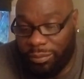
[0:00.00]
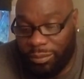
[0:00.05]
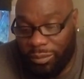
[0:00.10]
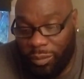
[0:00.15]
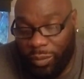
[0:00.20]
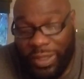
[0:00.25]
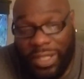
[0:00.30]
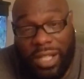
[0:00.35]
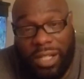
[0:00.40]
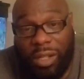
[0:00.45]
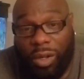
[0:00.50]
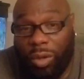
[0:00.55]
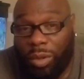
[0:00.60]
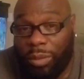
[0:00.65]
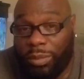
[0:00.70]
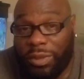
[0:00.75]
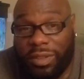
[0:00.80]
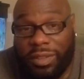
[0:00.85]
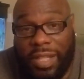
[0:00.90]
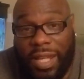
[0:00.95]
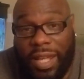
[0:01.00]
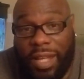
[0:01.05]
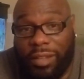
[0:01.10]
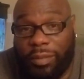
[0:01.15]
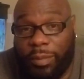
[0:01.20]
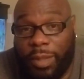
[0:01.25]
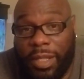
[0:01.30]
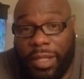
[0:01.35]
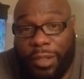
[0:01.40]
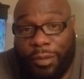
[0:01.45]
We gotta hold him to task,
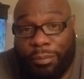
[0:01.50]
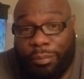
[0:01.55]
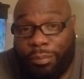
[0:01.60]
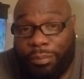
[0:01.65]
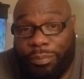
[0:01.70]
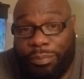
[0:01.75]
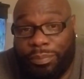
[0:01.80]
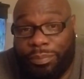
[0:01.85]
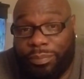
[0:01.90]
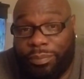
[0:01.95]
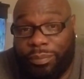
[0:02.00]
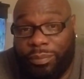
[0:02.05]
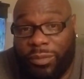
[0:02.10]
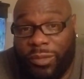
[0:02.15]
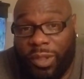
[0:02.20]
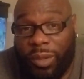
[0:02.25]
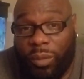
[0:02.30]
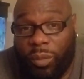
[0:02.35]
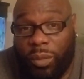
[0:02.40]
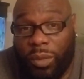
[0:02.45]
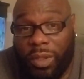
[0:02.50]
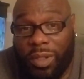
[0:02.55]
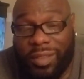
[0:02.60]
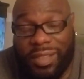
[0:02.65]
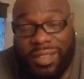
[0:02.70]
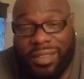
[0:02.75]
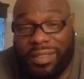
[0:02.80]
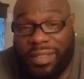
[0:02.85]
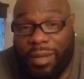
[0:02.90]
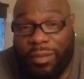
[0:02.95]
man, because
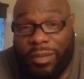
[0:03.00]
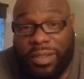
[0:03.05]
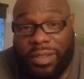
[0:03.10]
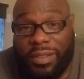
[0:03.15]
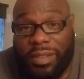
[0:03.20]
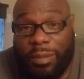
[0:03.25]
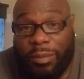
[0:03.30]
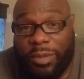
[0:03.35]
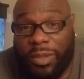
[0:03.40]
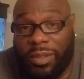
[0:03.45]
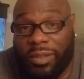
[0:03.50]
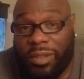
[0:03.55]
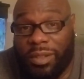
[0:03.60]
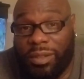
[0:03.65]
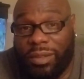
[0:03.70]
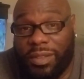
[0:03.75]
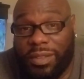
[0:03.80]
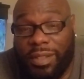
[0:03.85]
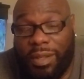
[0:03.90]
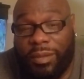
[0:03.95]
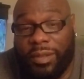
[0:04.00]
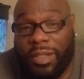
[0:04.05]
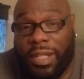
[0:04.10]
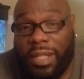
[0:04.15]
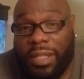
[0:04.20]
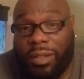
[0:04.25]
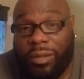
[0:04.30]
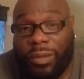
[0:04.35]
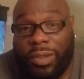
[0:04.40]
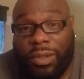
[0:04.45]
he's 70-something years old,
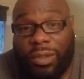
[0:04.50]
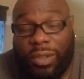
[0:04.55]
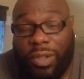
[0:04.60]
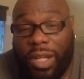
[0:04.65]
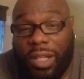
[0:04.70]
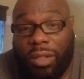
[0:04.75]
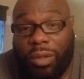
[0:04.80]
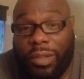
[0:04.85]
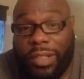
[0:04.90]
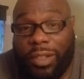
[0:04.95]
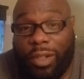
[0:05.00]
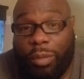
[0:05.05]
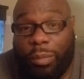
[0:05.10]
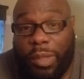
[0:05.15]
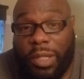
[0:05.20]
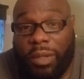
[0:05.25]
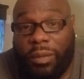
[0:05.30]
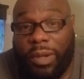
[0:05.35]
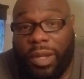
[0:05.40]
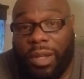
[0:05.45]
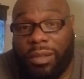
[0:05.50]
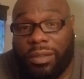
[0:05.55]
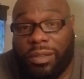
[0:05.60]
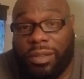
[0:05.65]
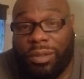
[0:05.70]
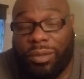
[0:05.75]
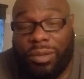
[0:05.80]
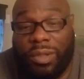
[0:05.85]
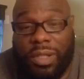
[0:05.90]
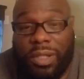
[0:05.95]
78, and we don't know how long he's gonna be around.
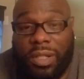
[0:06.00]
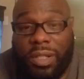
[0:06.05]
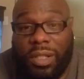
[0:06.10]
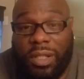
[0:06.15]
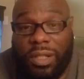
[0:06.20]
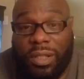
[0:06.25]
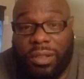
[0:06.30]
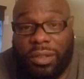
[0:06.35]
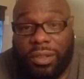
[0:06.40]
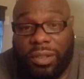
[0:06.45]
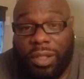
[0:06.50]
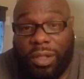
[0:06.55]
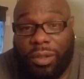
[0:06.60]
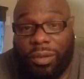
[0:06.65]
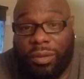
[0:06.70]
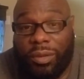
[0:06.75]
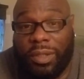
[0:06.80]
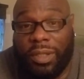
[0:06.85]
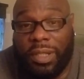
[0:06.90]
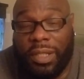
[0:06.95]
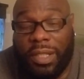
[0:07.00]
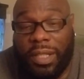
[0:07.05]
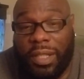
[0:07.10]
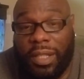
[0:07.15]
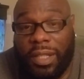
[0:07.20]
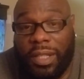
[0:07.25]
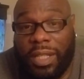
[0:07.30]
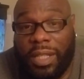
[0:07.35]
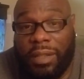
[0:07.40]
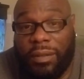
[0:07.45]
So,
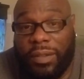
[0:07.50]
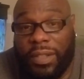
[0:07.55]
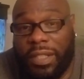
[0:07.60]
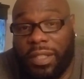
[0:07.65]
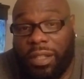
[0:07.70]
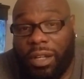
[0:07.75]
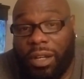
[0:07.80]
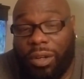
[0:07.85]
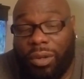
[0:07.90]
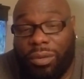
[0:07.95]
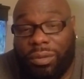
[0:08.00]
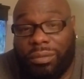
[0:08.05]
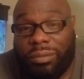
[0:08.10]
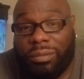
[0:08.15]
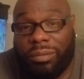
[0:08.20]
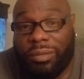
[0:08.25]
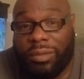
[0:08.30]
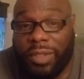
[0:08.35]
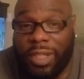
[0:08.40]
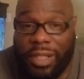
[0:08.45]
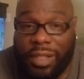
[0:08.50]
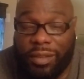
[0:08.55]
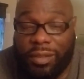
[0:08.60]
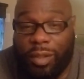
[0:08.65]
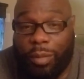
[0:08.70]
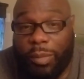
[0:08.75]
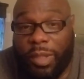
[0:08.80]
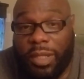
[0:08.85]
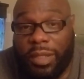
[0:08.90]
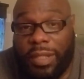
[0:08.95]
if he go, then it's
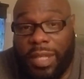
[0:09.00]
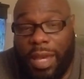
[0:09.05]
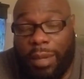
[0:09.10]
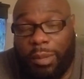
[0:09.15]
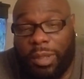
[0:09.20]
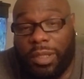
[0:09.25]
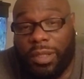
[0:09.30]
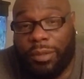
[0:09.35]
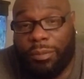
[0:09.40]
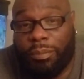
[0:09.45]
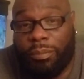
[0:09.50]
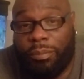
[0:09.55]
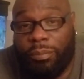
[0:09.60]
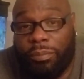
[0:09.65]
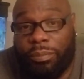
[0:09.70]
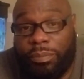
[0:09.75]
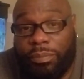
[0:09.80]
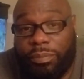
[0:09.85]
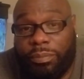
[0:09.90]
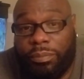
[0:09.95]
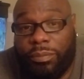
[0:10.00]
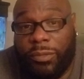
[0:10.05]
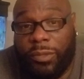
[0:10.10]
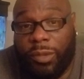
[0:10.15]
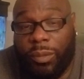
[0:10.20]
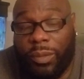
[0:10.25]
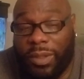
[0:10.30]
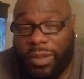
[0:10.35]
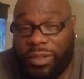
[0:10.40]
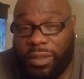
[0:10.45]
gonna be Kamala.
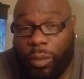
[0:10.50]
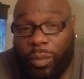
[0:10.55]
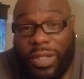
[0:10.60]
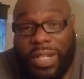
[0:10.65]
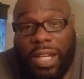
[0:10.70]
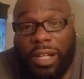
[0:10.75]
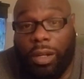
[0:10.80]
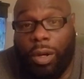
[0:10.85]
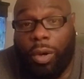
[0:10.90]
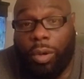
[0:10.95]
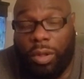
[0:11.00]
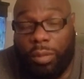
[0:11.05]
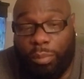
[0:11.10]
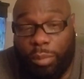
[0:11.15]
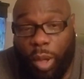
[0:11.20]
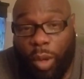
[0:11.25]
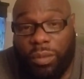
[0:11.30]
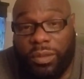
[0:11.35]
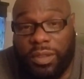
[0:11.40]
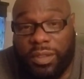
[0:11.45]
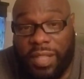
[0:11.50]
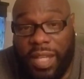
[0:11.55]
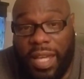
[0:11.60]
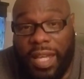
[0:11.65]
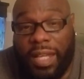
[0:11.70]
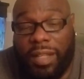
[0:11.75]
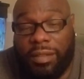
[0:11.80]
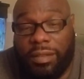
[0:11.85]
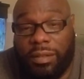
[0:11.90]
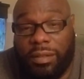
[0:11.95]
So we got to hold them both to
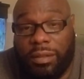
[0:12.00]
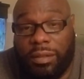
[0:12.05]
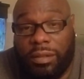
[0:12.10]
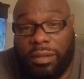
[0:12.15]
task.